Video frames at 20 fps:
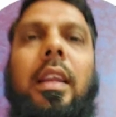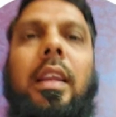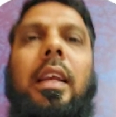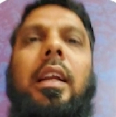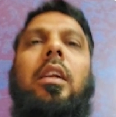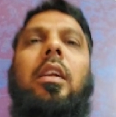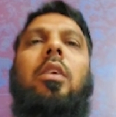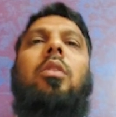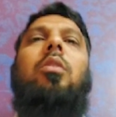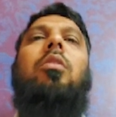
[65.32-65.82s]

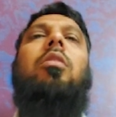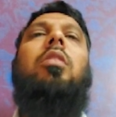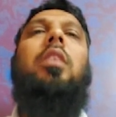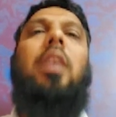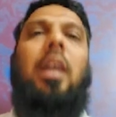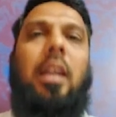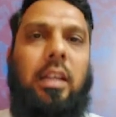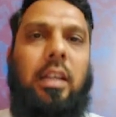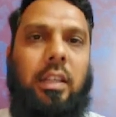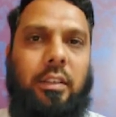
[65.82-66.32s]
linked to the
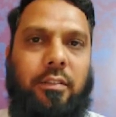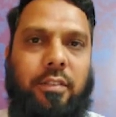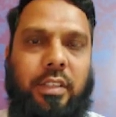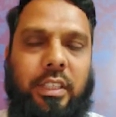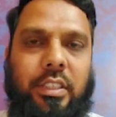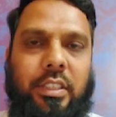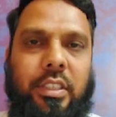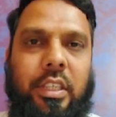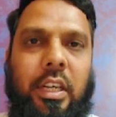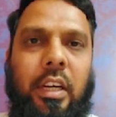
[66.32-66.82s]
current
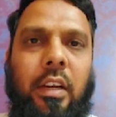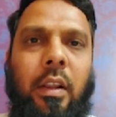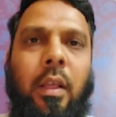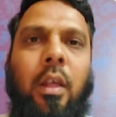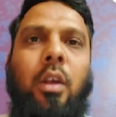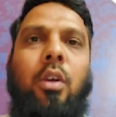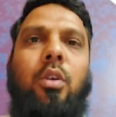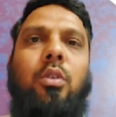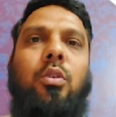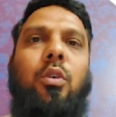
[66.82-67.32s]
affairs, right?
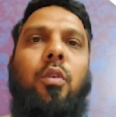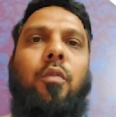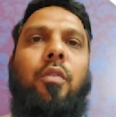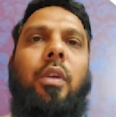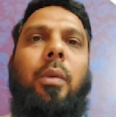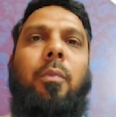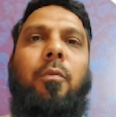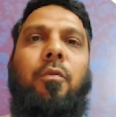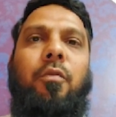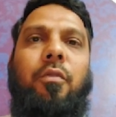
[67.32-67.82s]
So
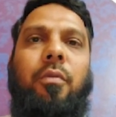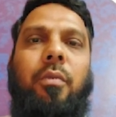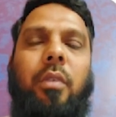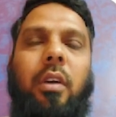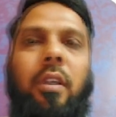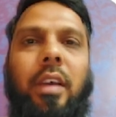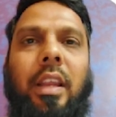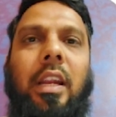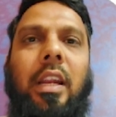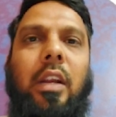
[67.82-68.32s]
from
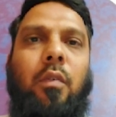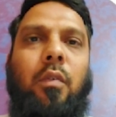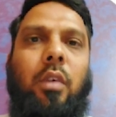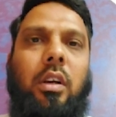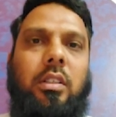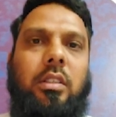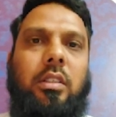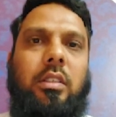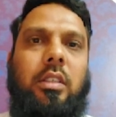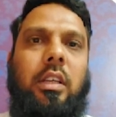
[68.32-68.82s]
when it
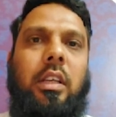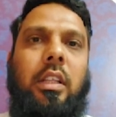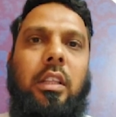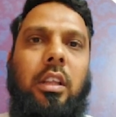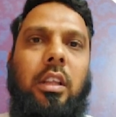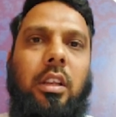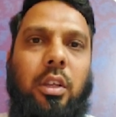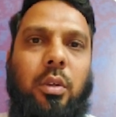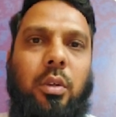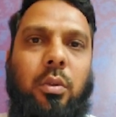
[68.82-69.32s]
was in
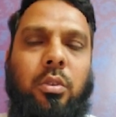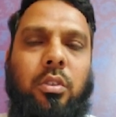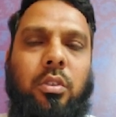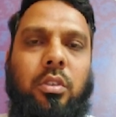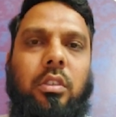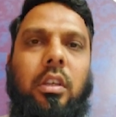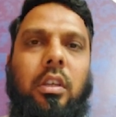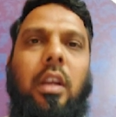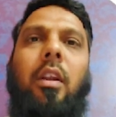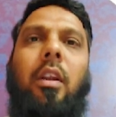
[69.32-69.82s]
the
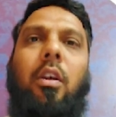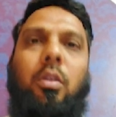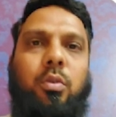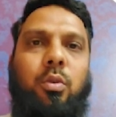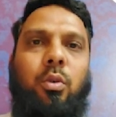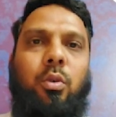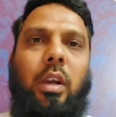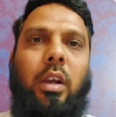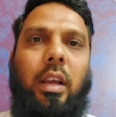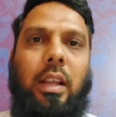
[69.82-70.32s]
news, and
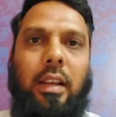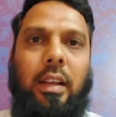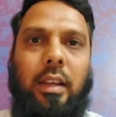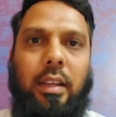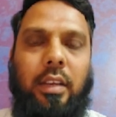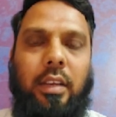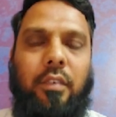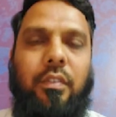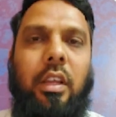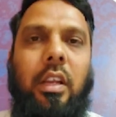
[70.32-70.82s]
also I'll
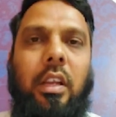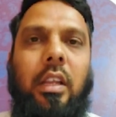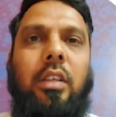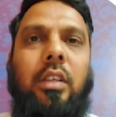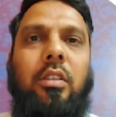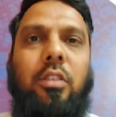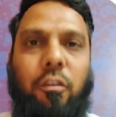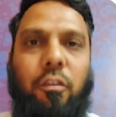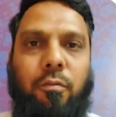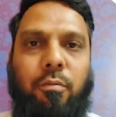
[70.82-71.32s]
give the
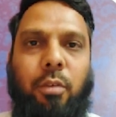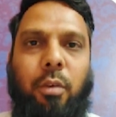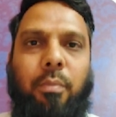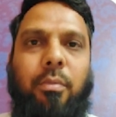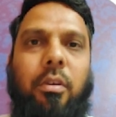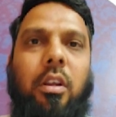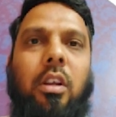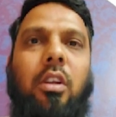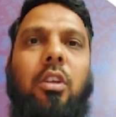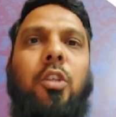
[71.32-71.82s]
links of
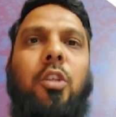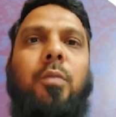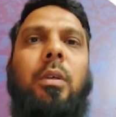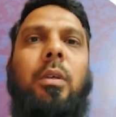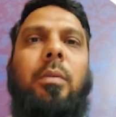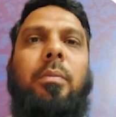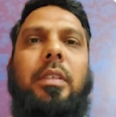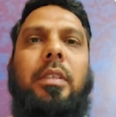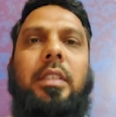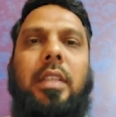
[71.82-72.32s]
popular
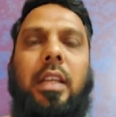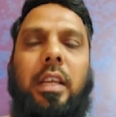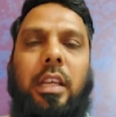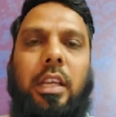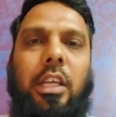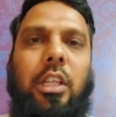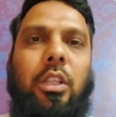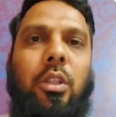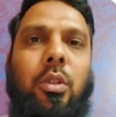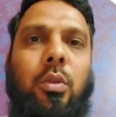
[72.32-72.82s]
newspapers like
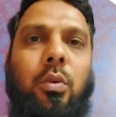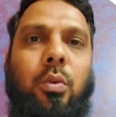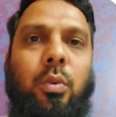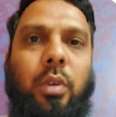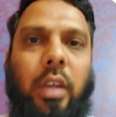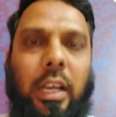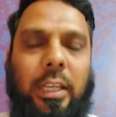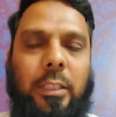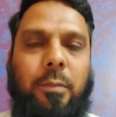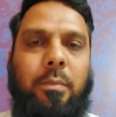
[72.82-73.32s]
Hindu,
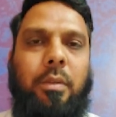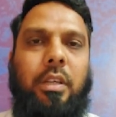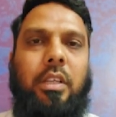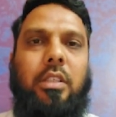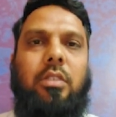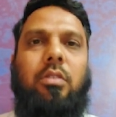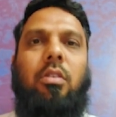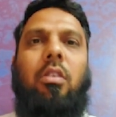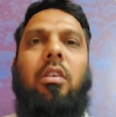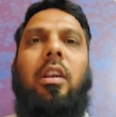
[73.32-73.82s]

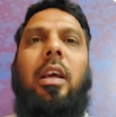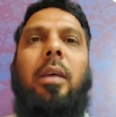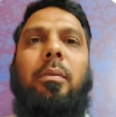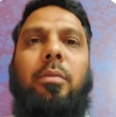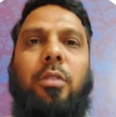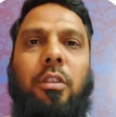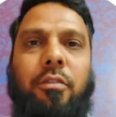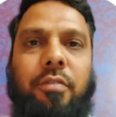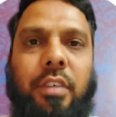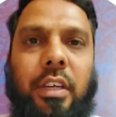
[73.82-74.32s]
Express, or
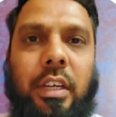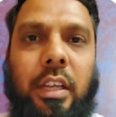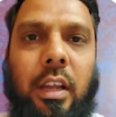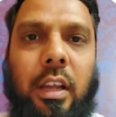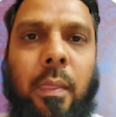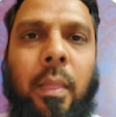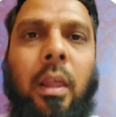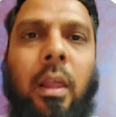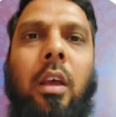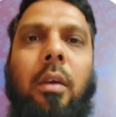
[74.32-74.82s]
Times of
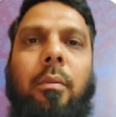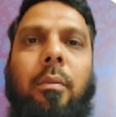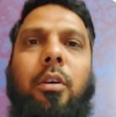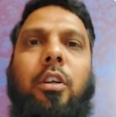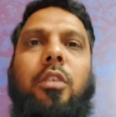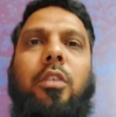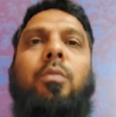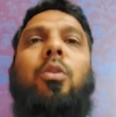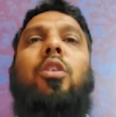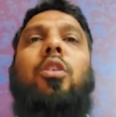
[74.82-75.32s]
India,
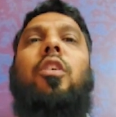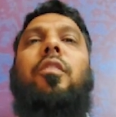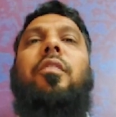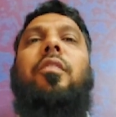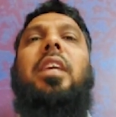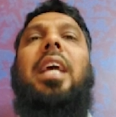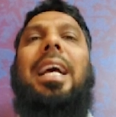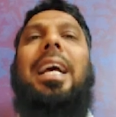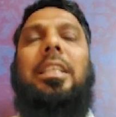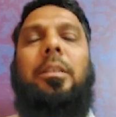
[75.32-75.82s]
because most of
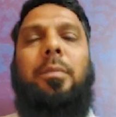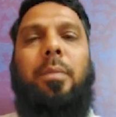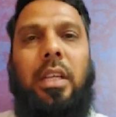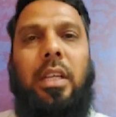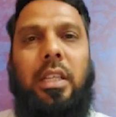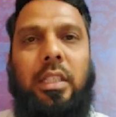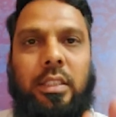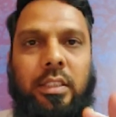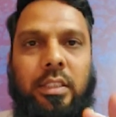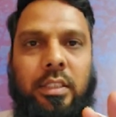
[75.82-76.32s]
the
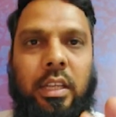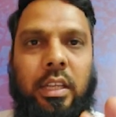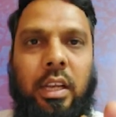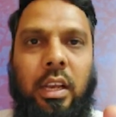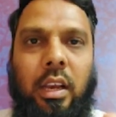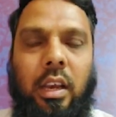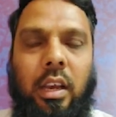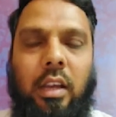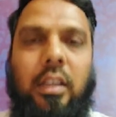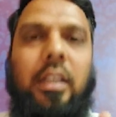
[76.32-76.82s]
aspirants
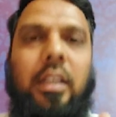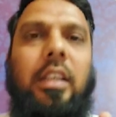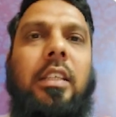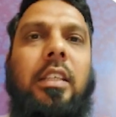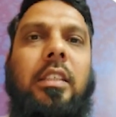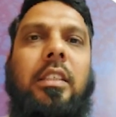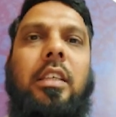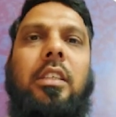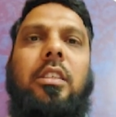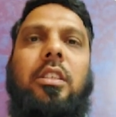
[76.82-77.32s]
are reading
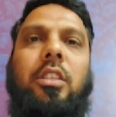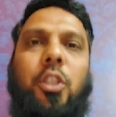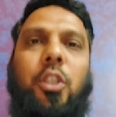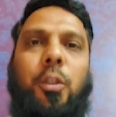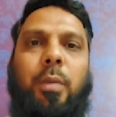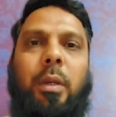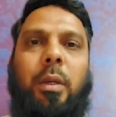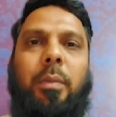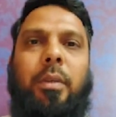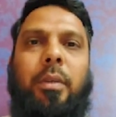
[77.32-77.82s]
such
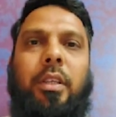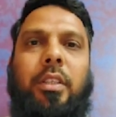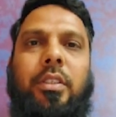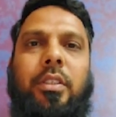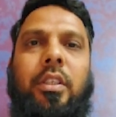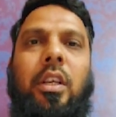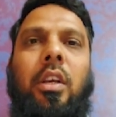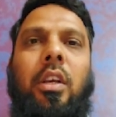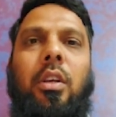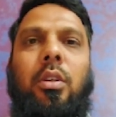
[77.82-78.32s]

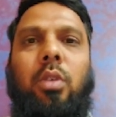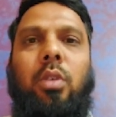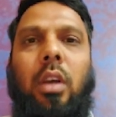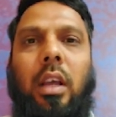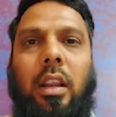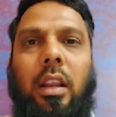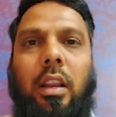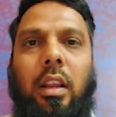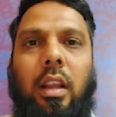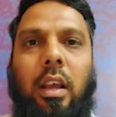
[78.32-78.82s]
newspapers. So
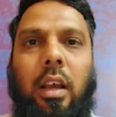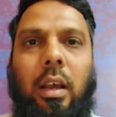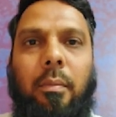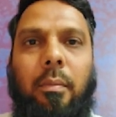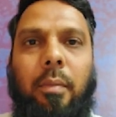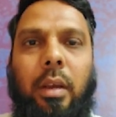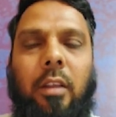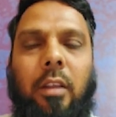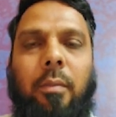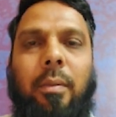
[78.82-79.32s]

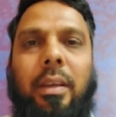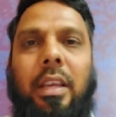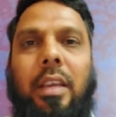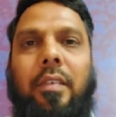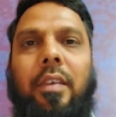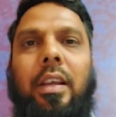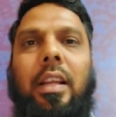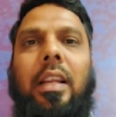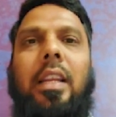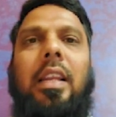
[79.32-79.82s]
I'll be
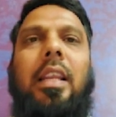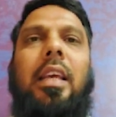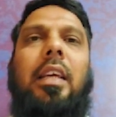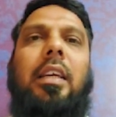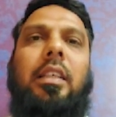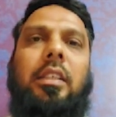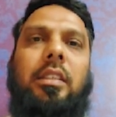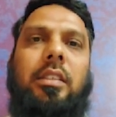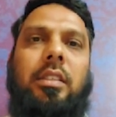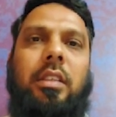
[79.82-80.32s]
giving
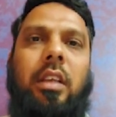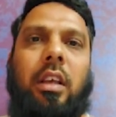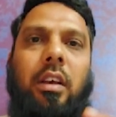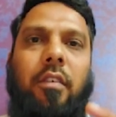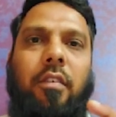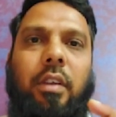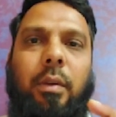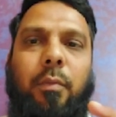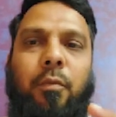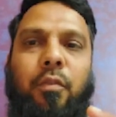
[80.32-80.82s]
links
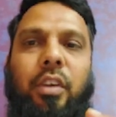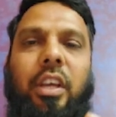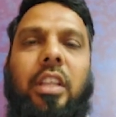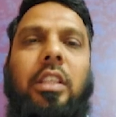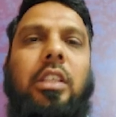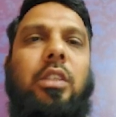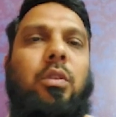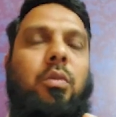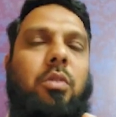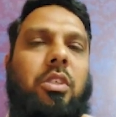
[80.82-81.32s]
from where
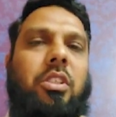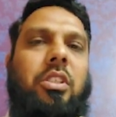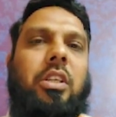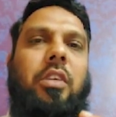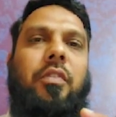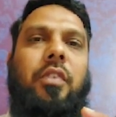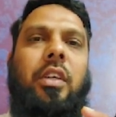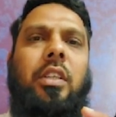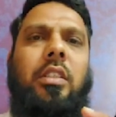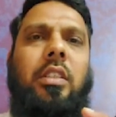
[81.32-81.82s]
this
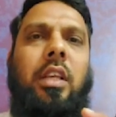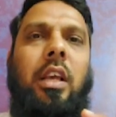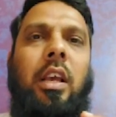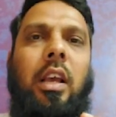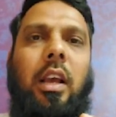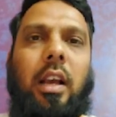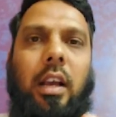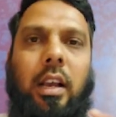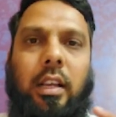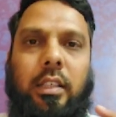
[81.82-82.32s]
question was
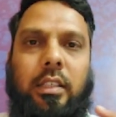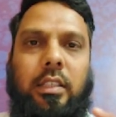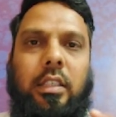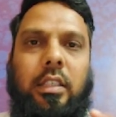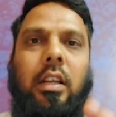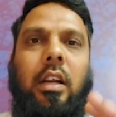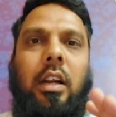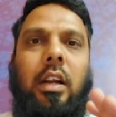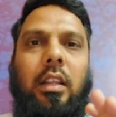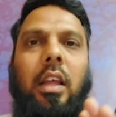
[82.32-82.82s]
asked
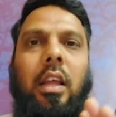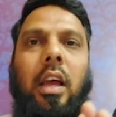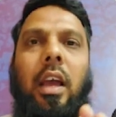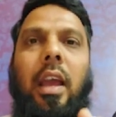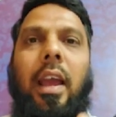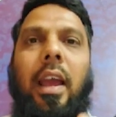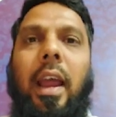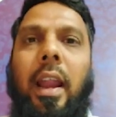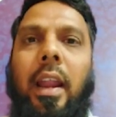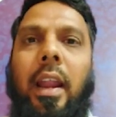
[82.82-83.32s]
at
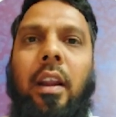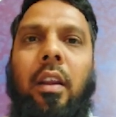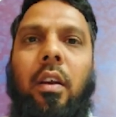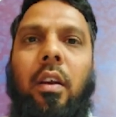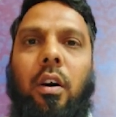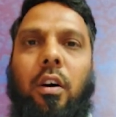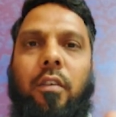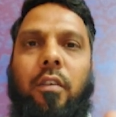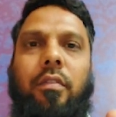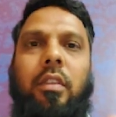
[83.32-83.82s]
the end
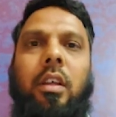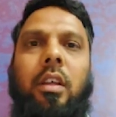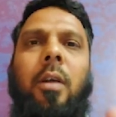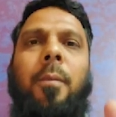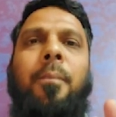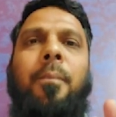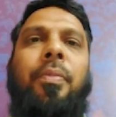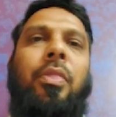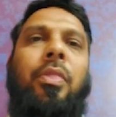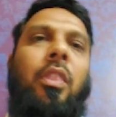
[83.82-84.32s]
of
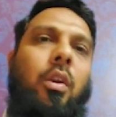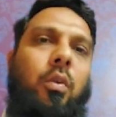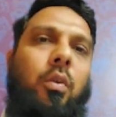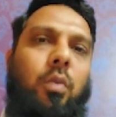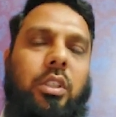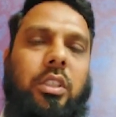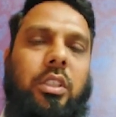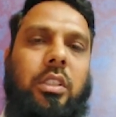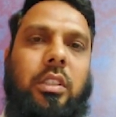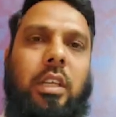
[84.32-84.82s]
the
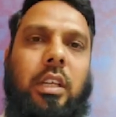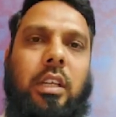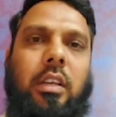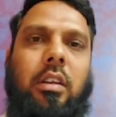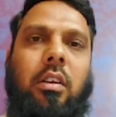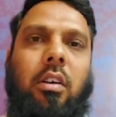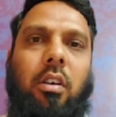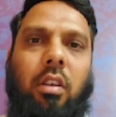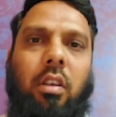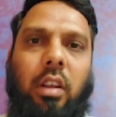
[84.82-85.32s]

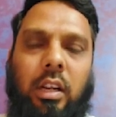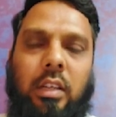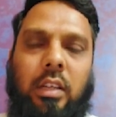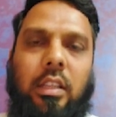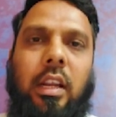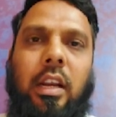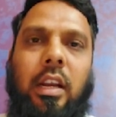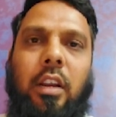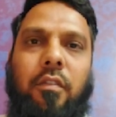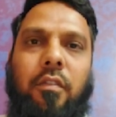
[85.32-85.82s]
question or at
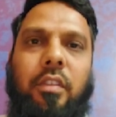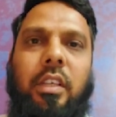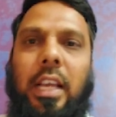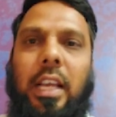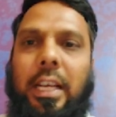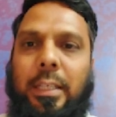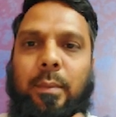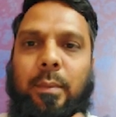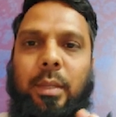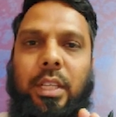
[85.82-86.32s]
the end of the
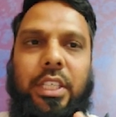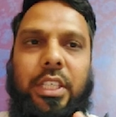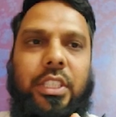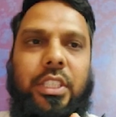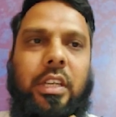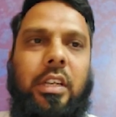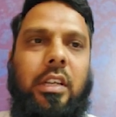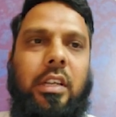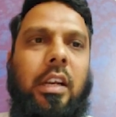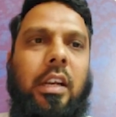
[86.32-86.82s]

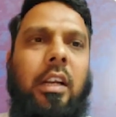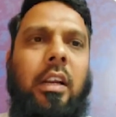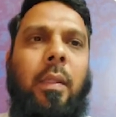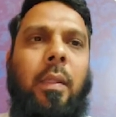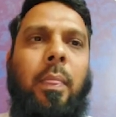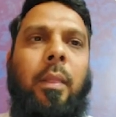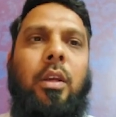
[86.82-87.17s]
explanation, right?